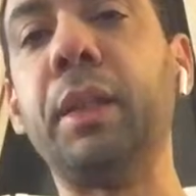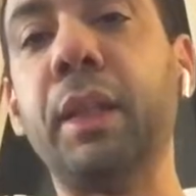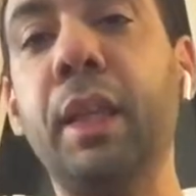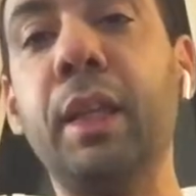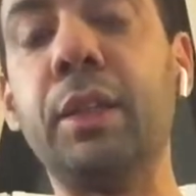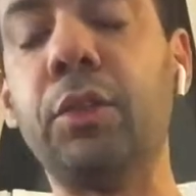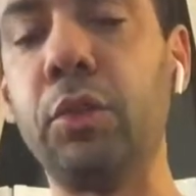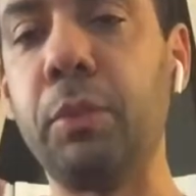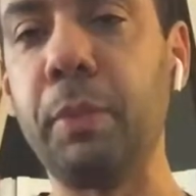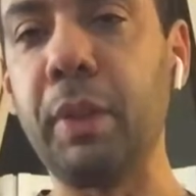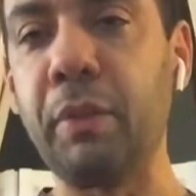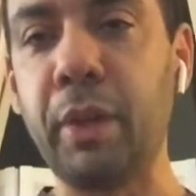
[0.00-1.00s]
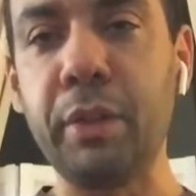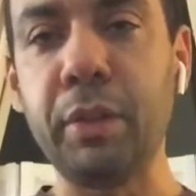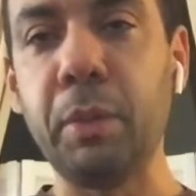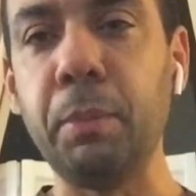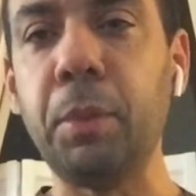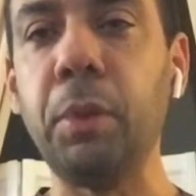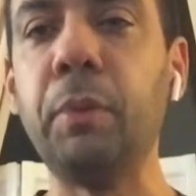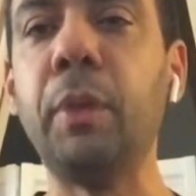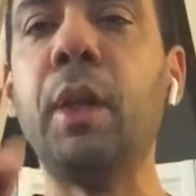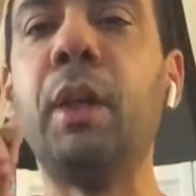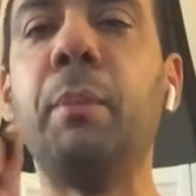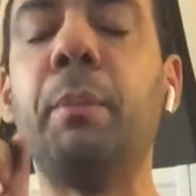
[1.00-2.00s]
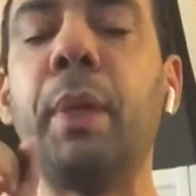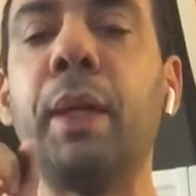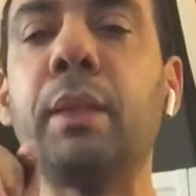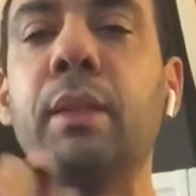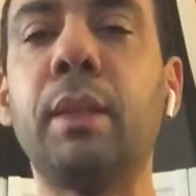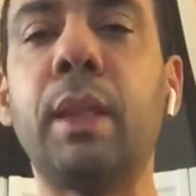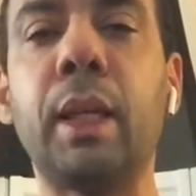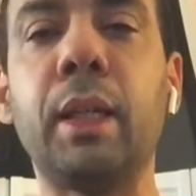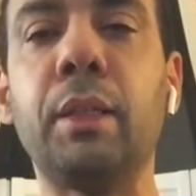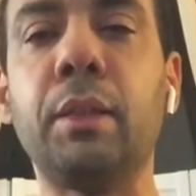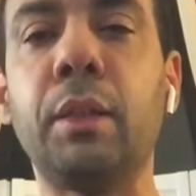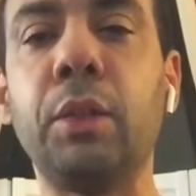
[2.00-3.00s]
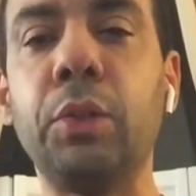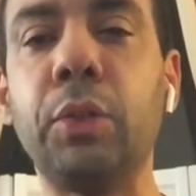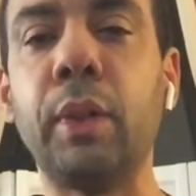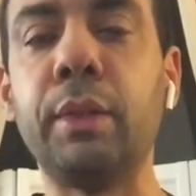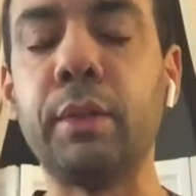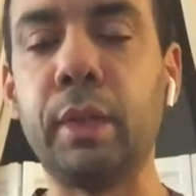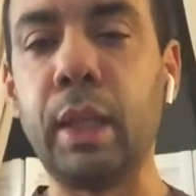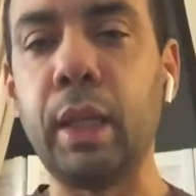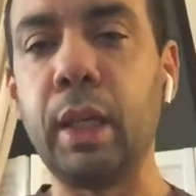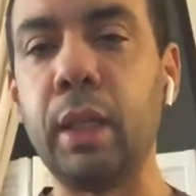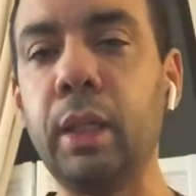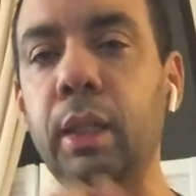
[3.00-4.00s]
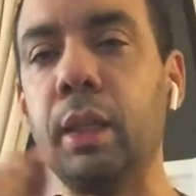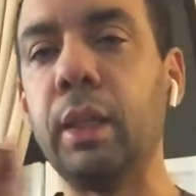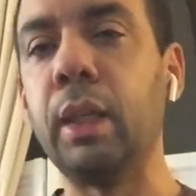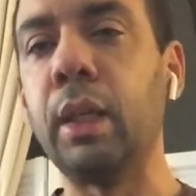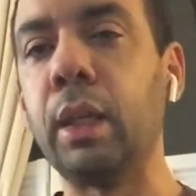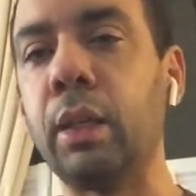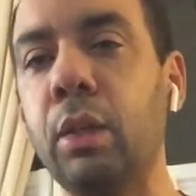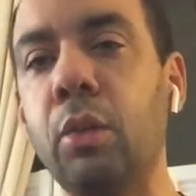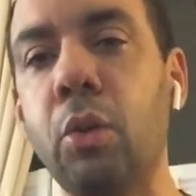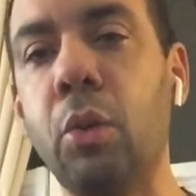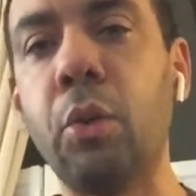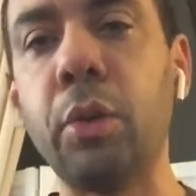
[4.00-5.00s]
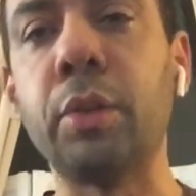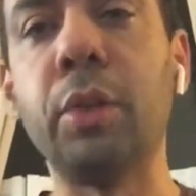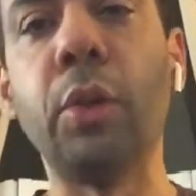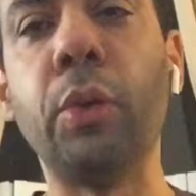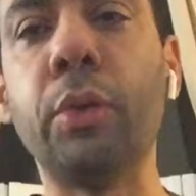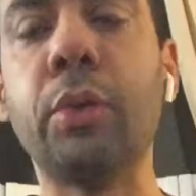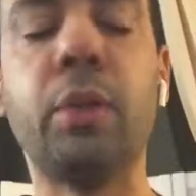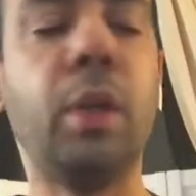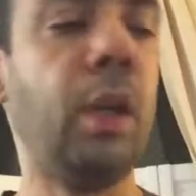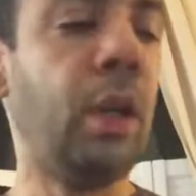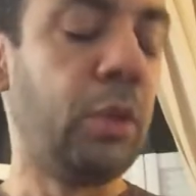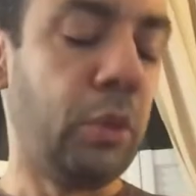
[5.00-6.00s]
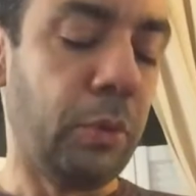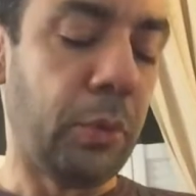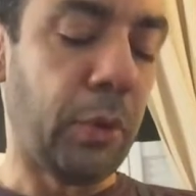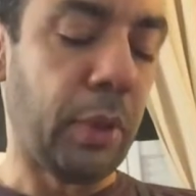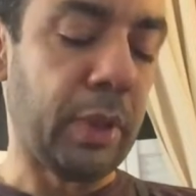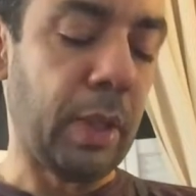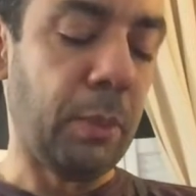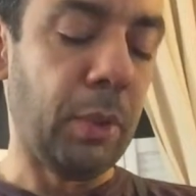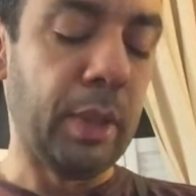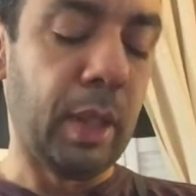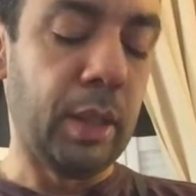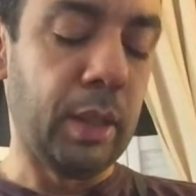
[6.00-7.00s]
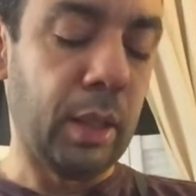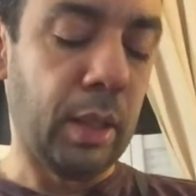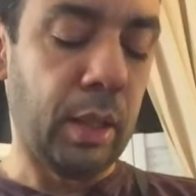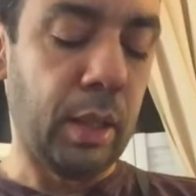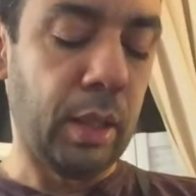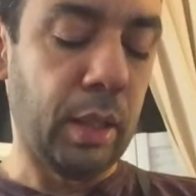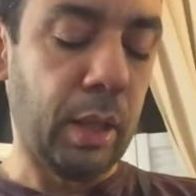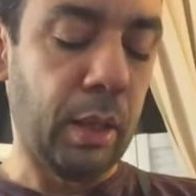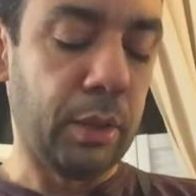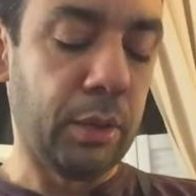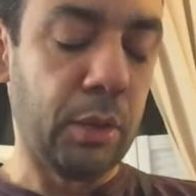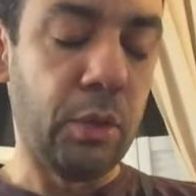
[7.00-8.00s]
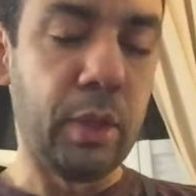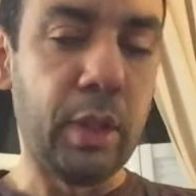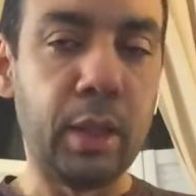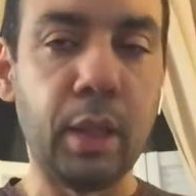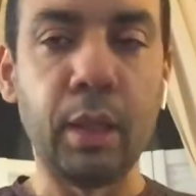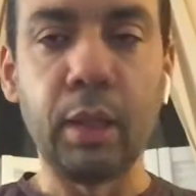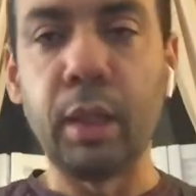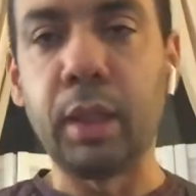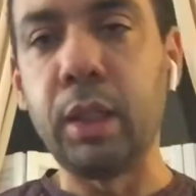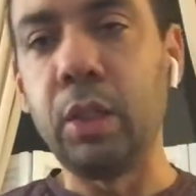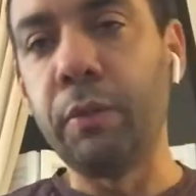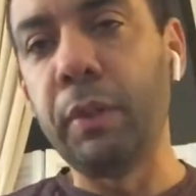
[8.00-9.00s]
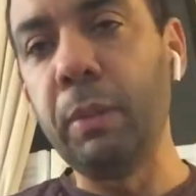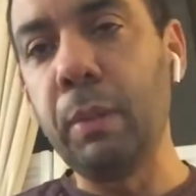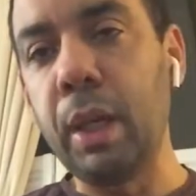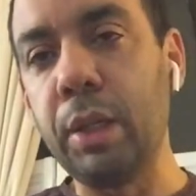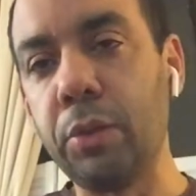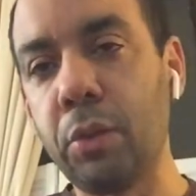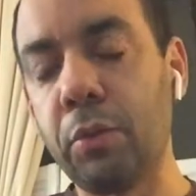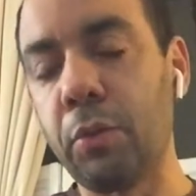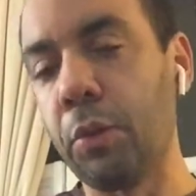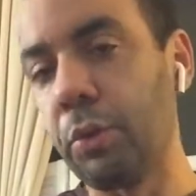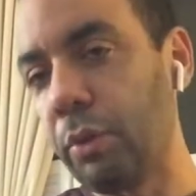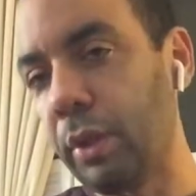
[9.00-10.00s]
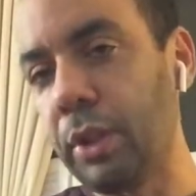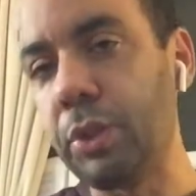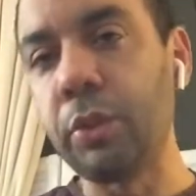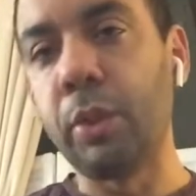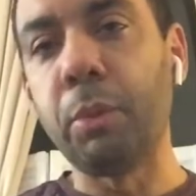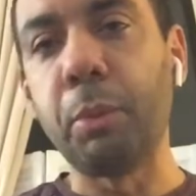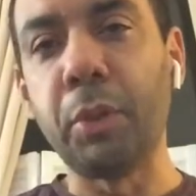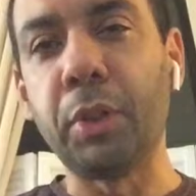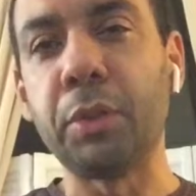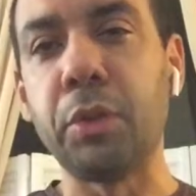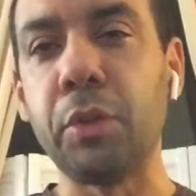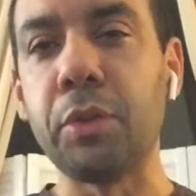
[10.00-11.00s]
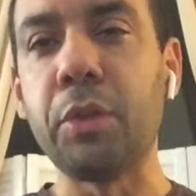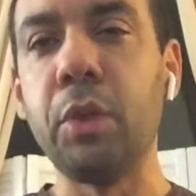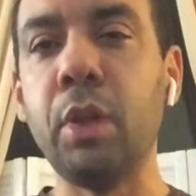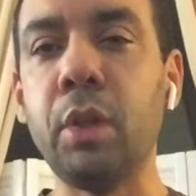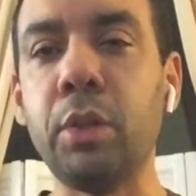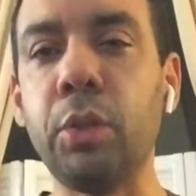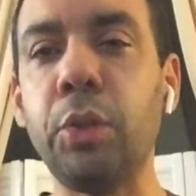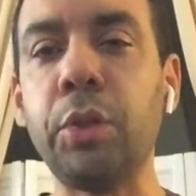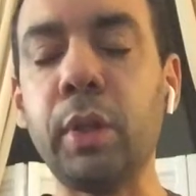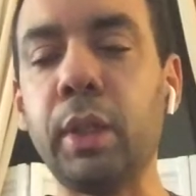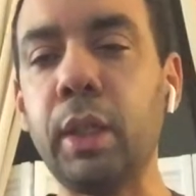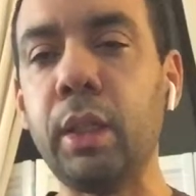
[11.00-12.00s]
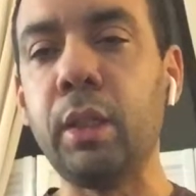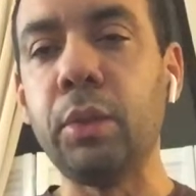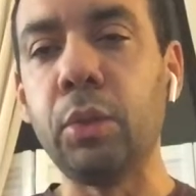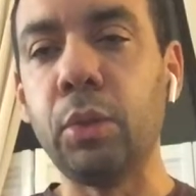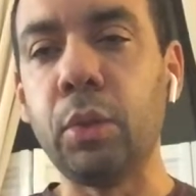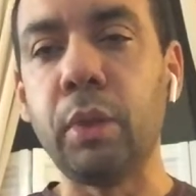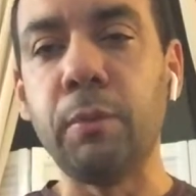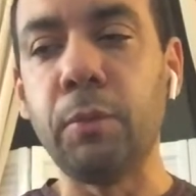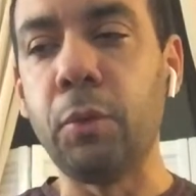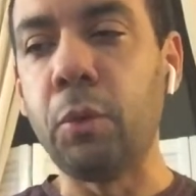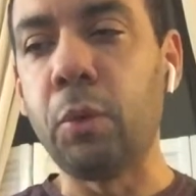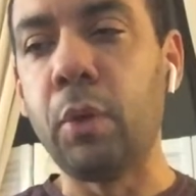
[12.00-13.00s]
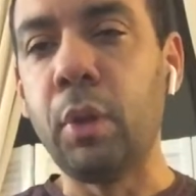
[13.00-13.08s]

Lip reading: It should be very simple. Bass lines usually stay in the chord notes. So for example, in a song in the key of D major, for traditional popular songs, usually you're looking for